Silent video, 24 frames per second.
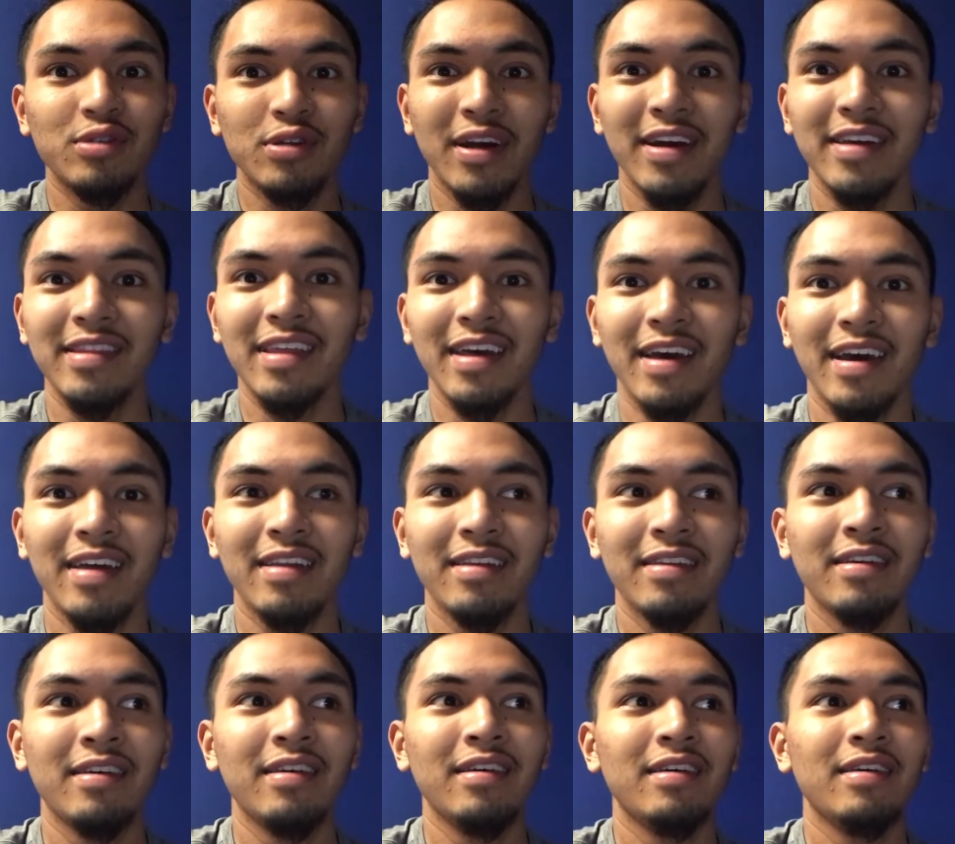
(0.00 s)
tried
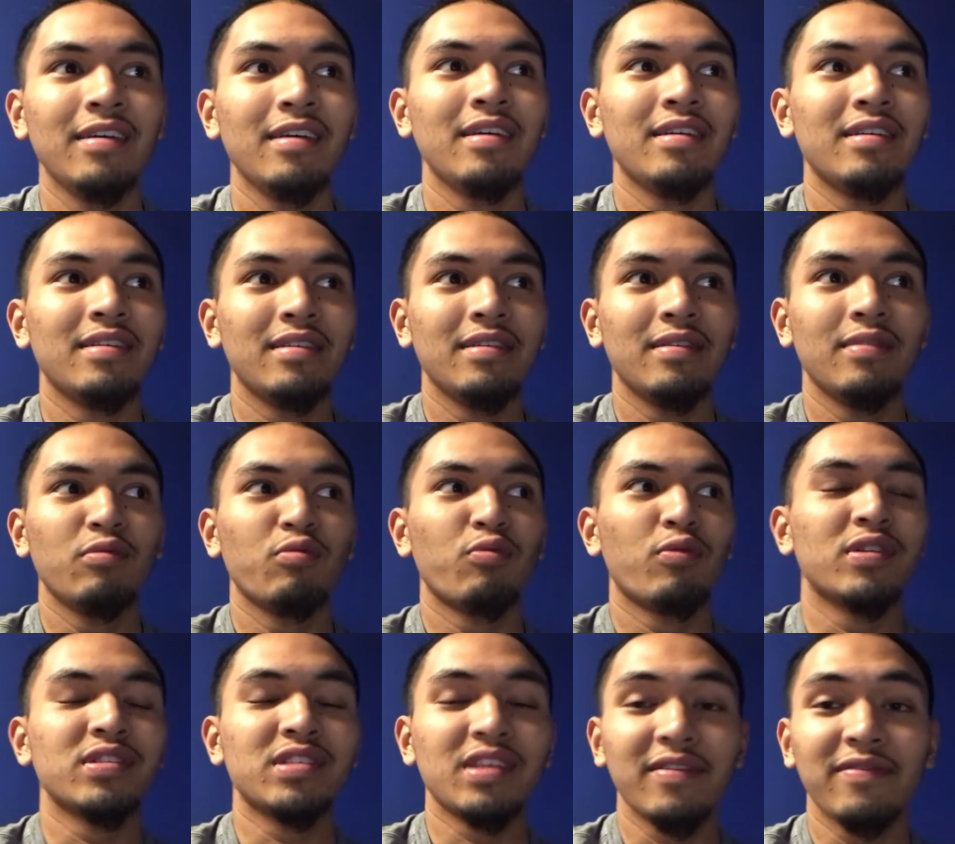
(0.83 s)
that, and
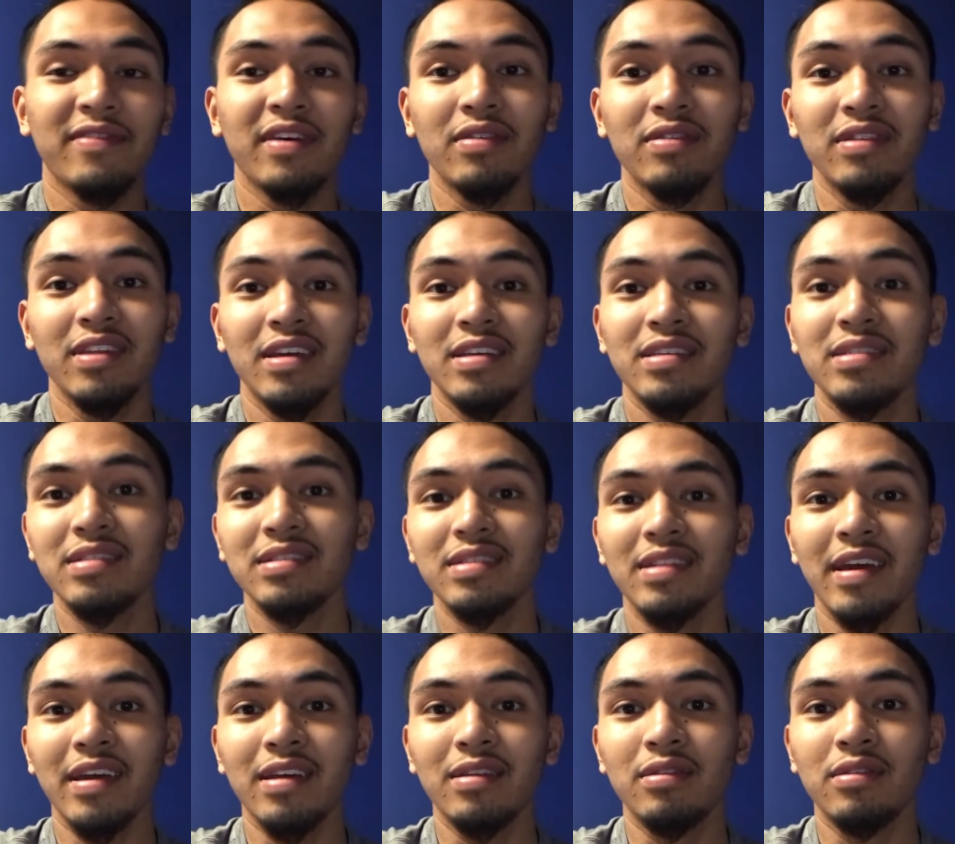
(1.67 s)
once I found
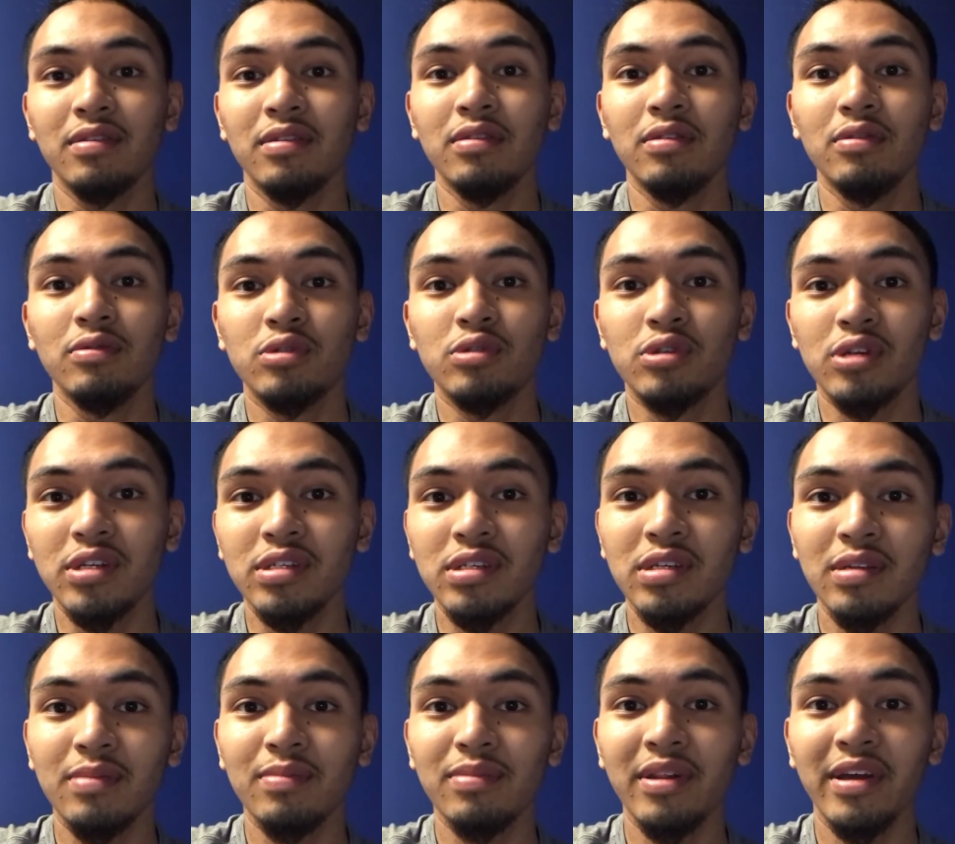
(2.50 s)
this like
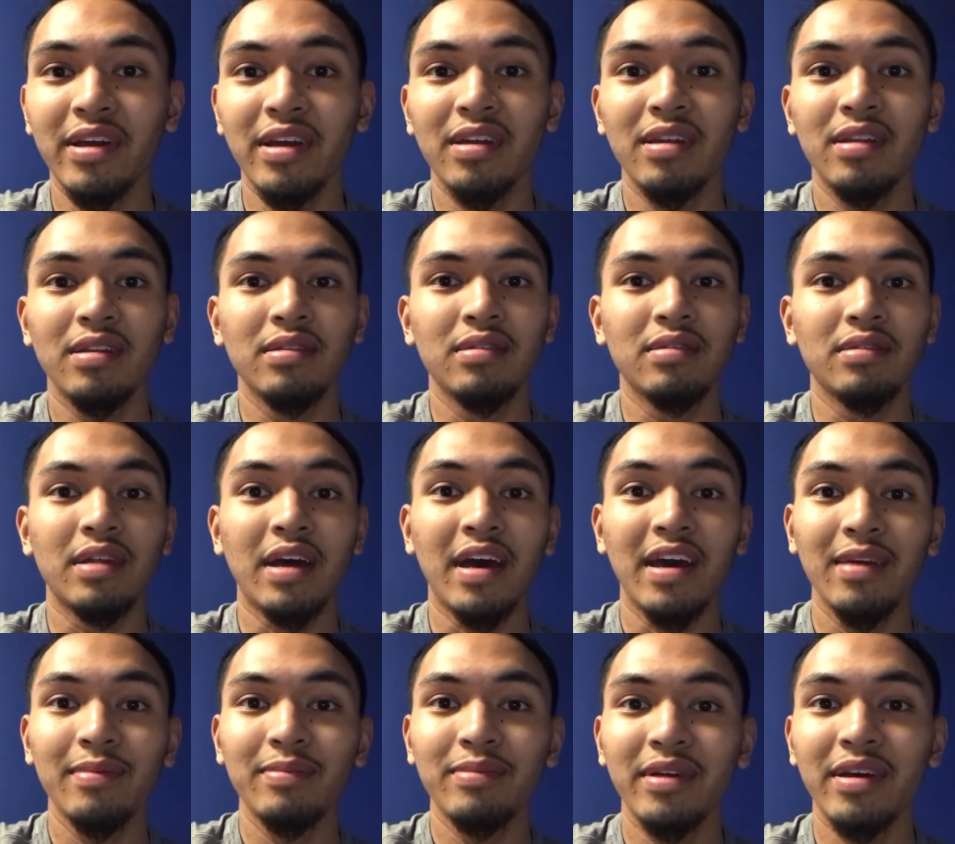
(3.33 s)
nutrition plan and
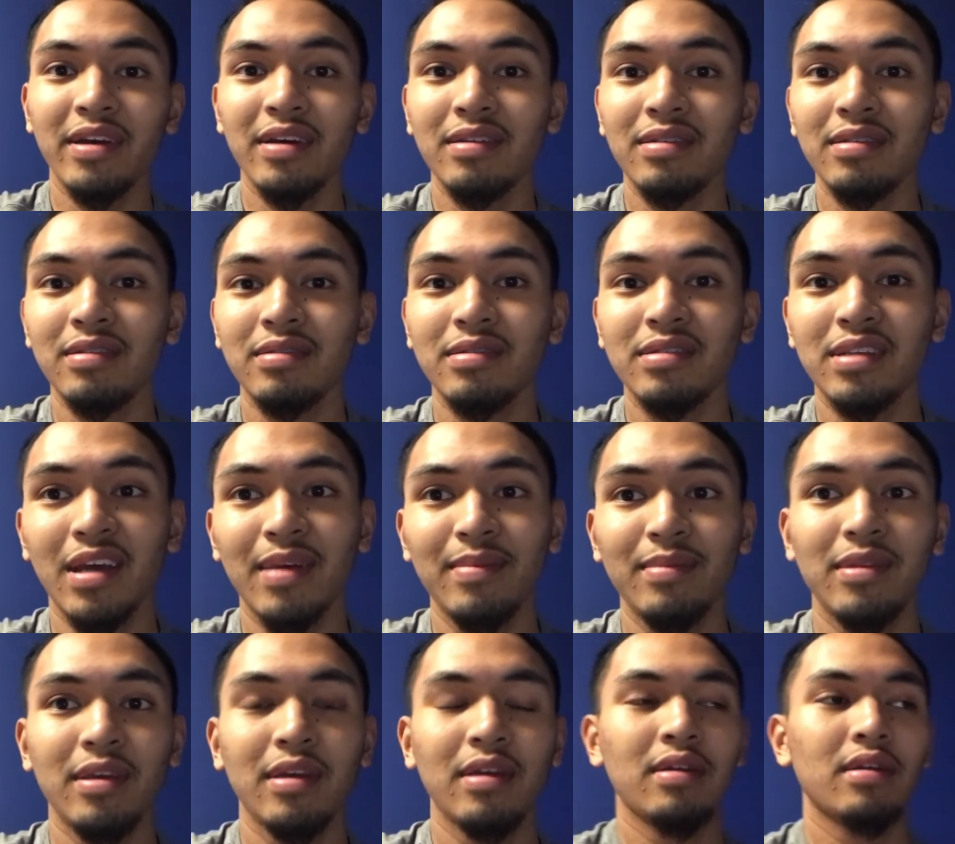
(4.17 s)
diet plan
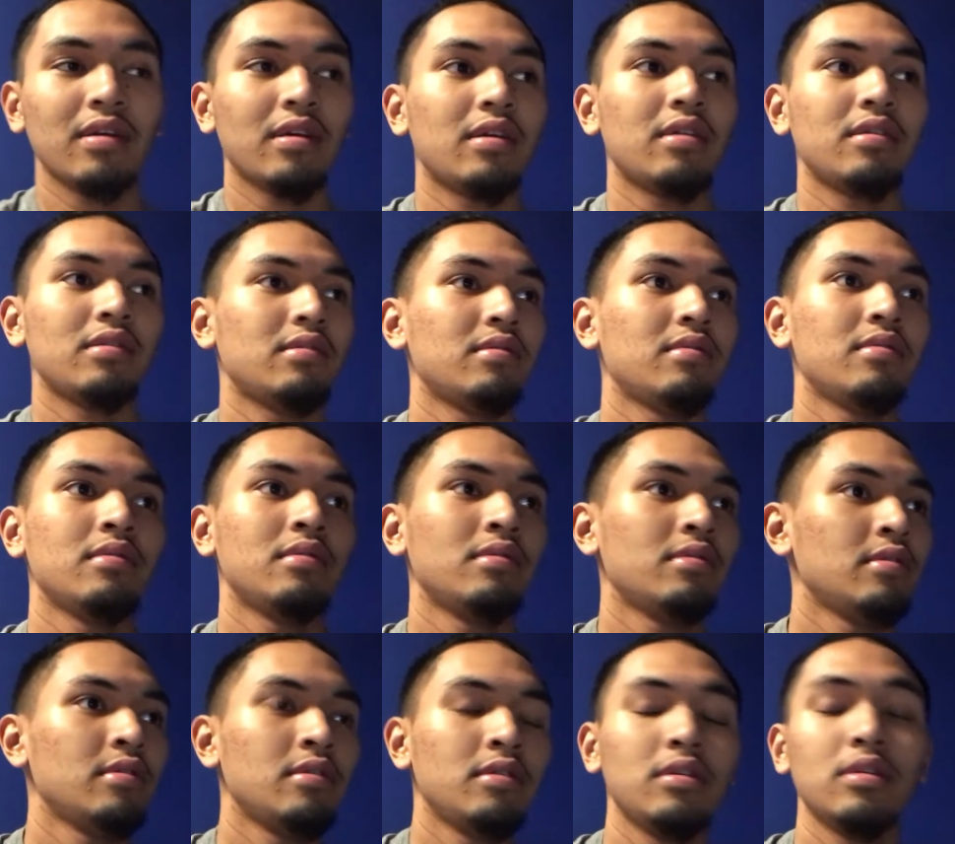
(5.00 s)
type thing, and
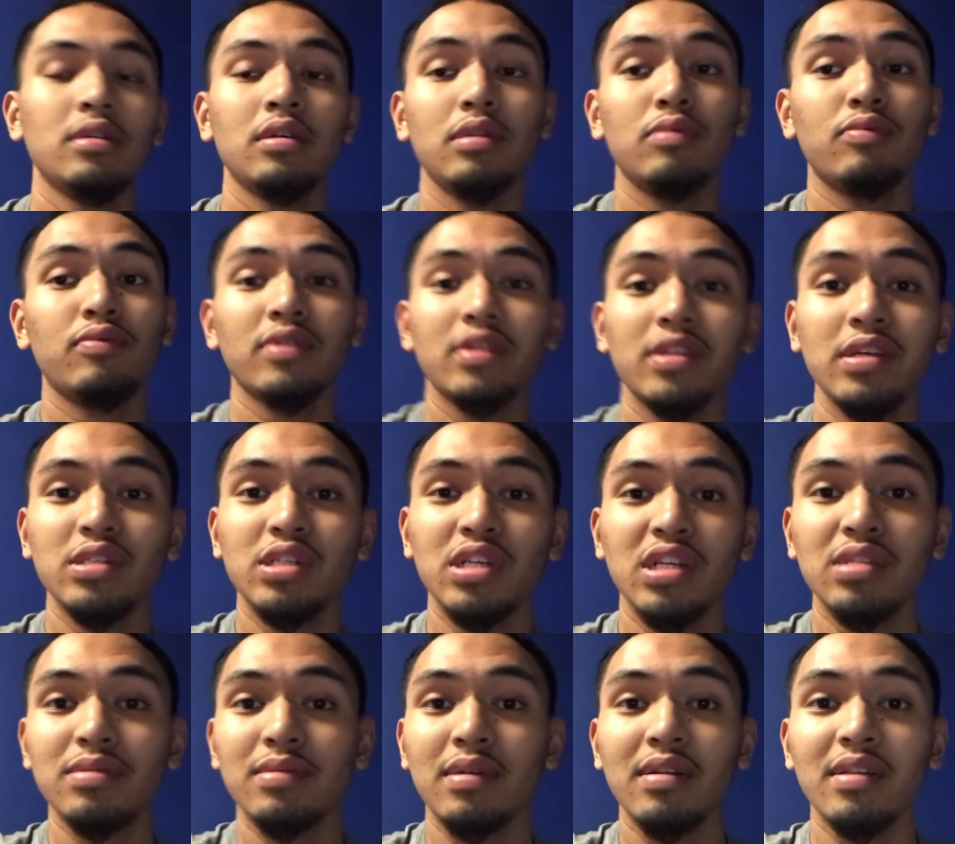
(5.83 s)
it really
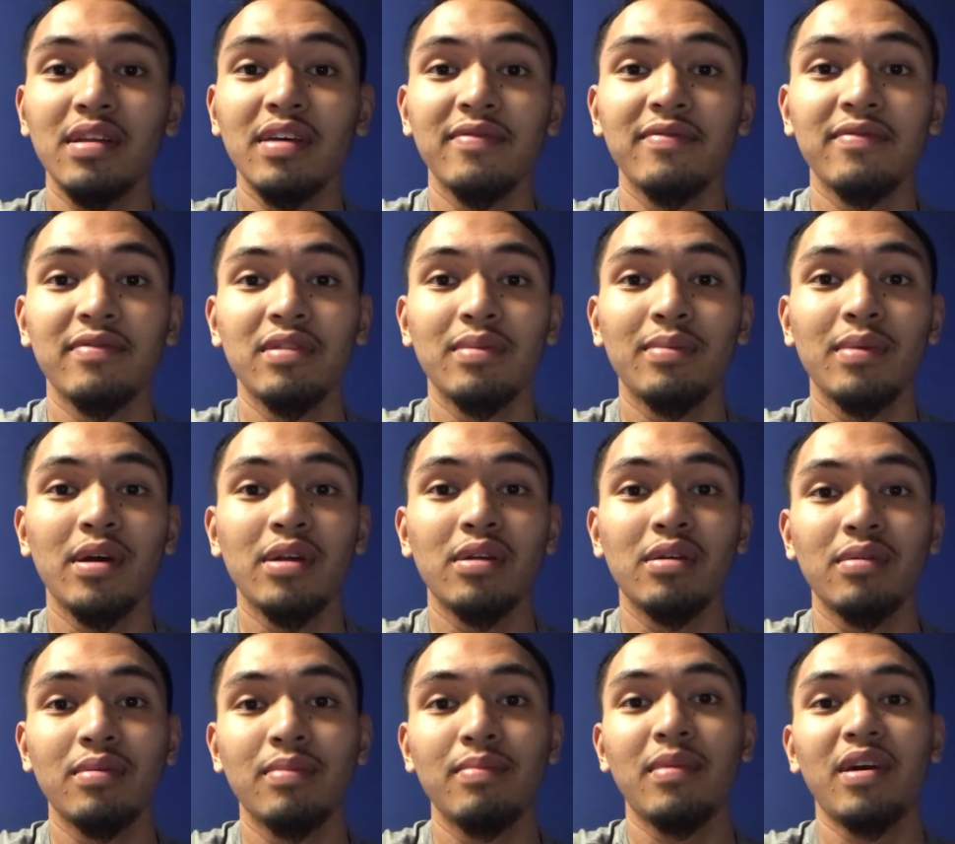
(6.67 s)
changed my life for the
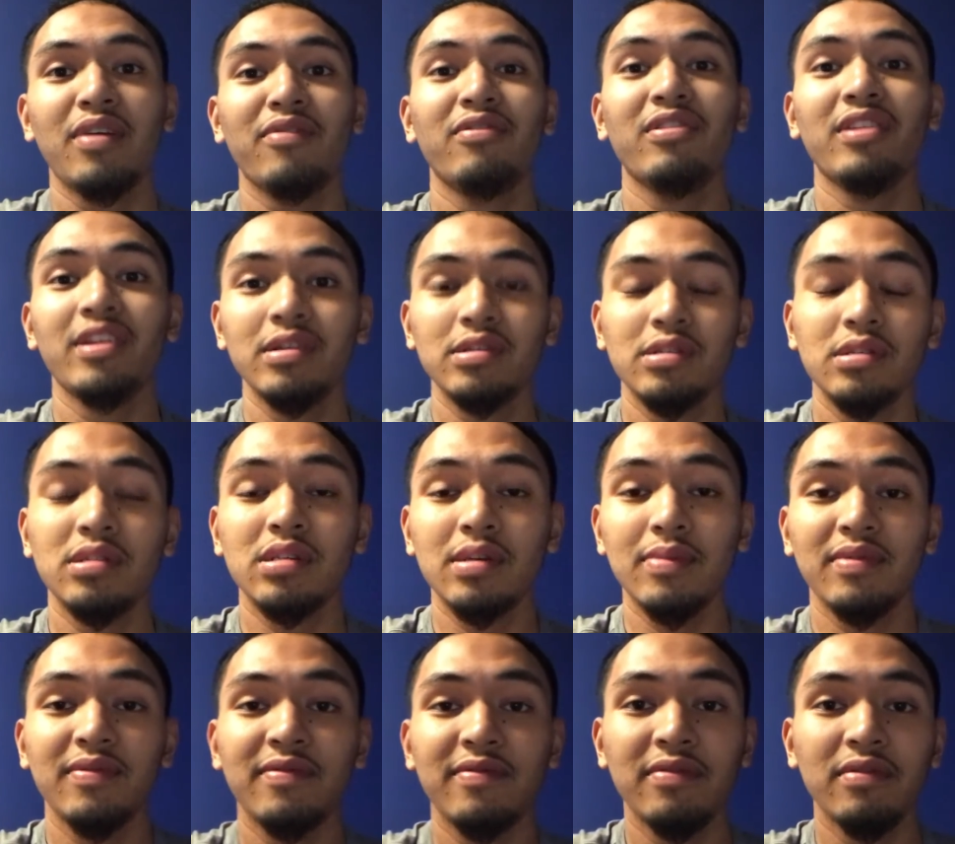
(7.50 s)
better, and my
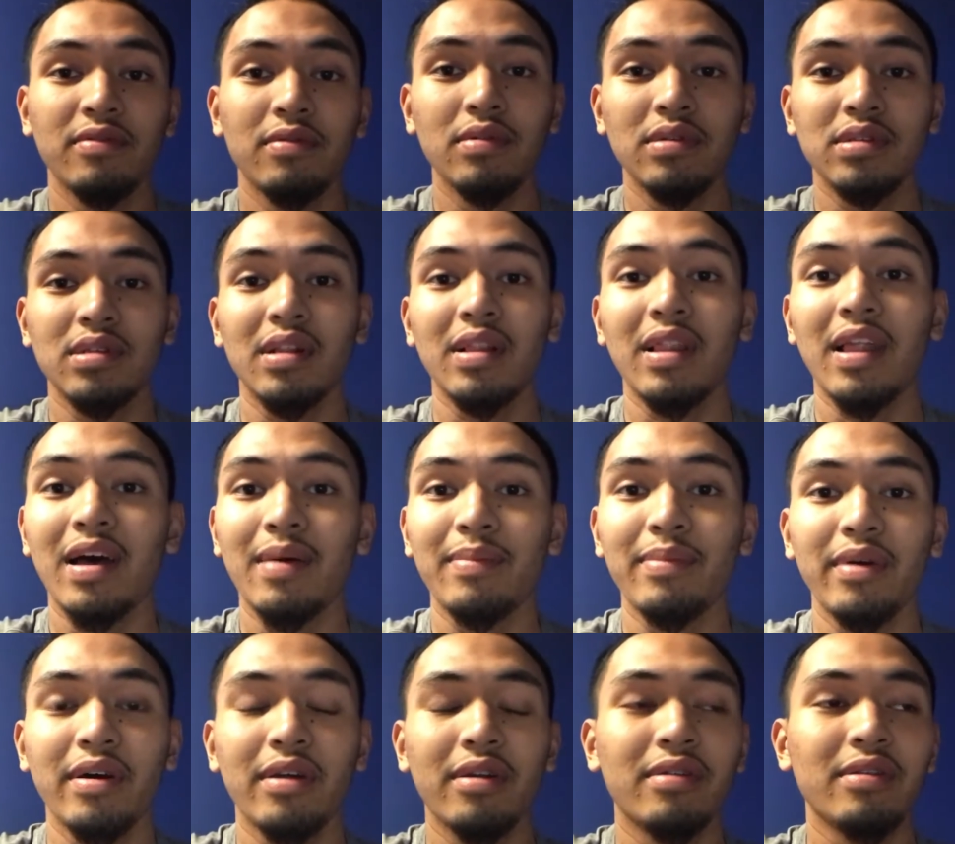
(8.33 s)
relationship with food is a
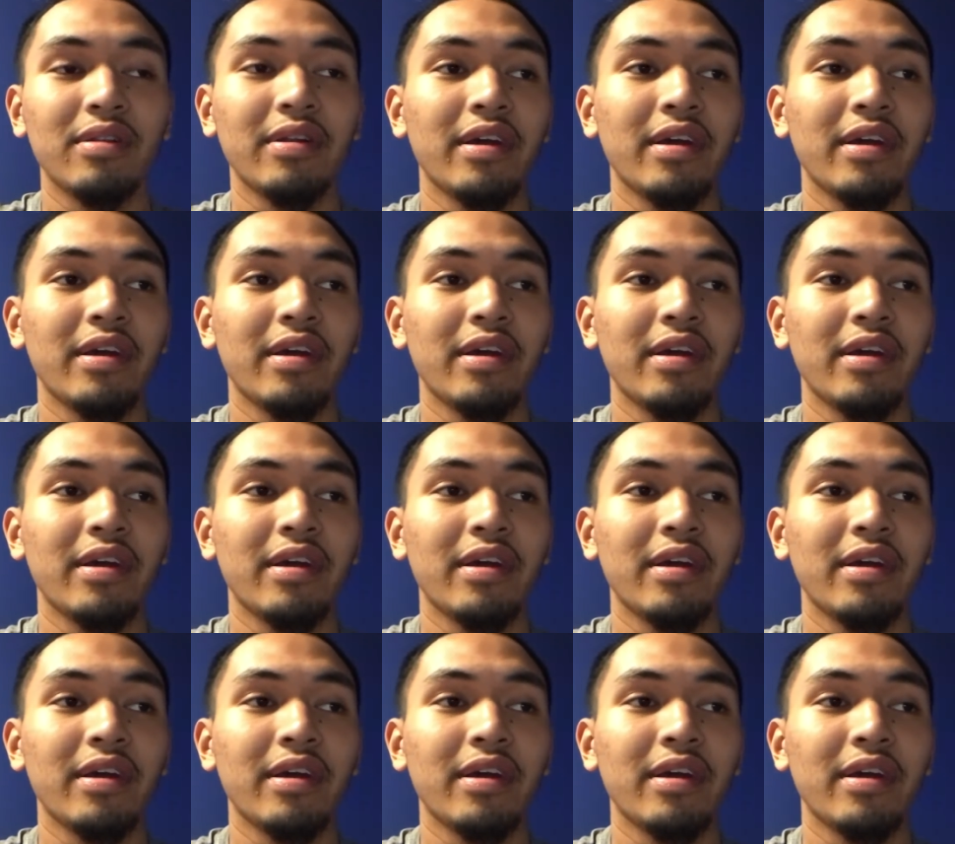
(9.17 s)
lot better.